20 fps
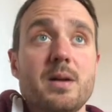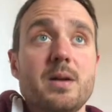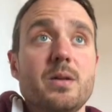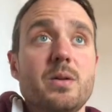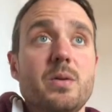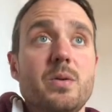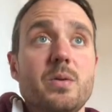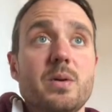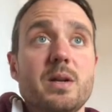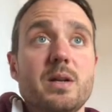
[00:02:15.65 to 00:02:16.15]

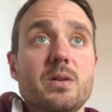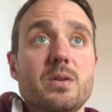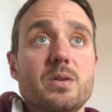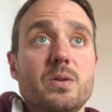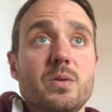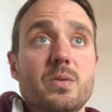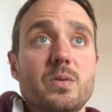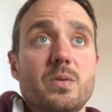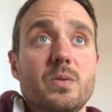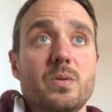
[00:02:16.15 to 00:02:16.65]
You can
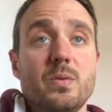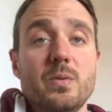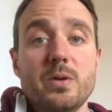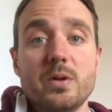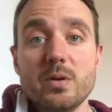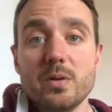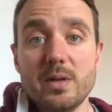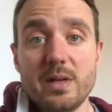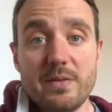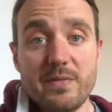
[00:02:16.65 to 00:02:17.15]
do
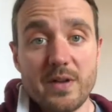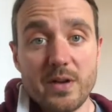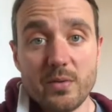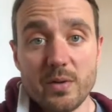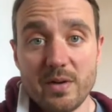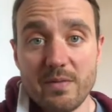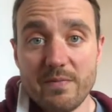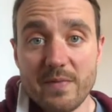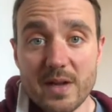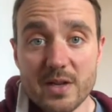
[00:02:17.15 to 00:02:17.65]
your leafy
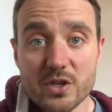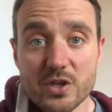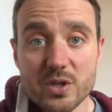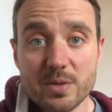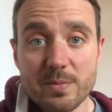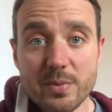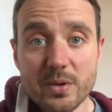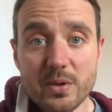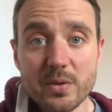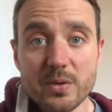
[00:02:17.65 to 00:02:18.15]
green
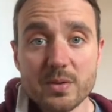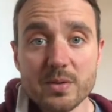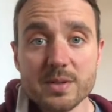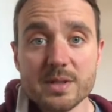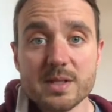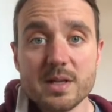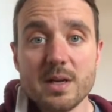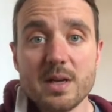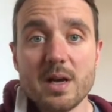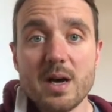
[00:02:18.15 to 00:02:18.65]

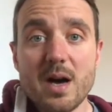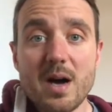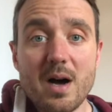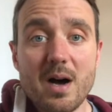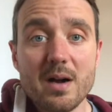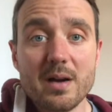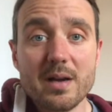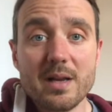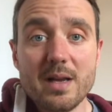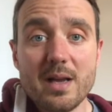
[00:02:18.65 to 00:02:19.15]
vegetables,
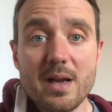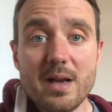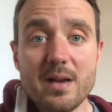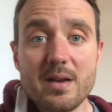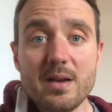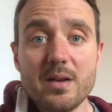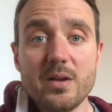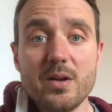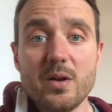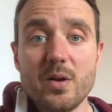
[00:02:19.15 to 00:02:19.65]

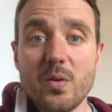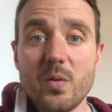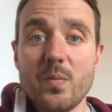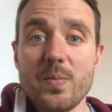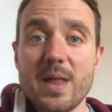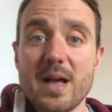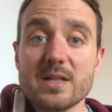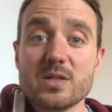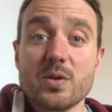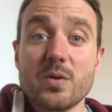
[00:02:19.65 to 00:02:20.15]
onion,
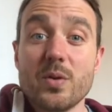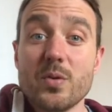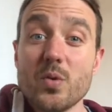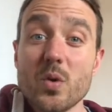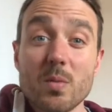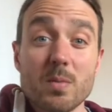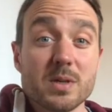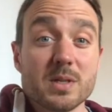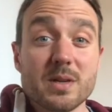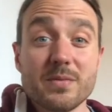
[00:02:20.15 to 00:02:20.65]
that's all the
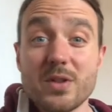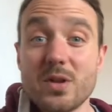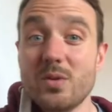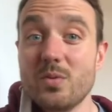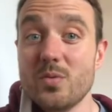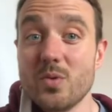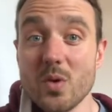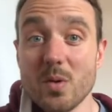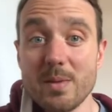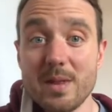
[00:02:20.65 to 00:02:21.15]
normal stuff that you
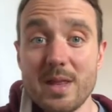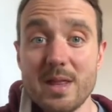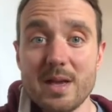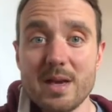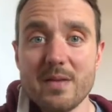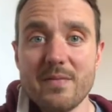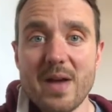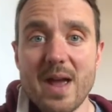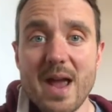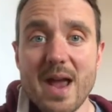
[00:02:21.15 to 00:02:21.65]
normally think
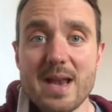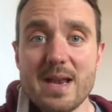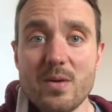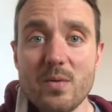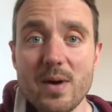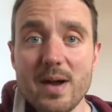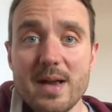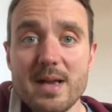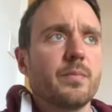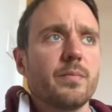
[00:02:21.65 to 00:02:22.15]
of
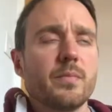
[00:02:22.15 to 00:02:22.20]
anyway.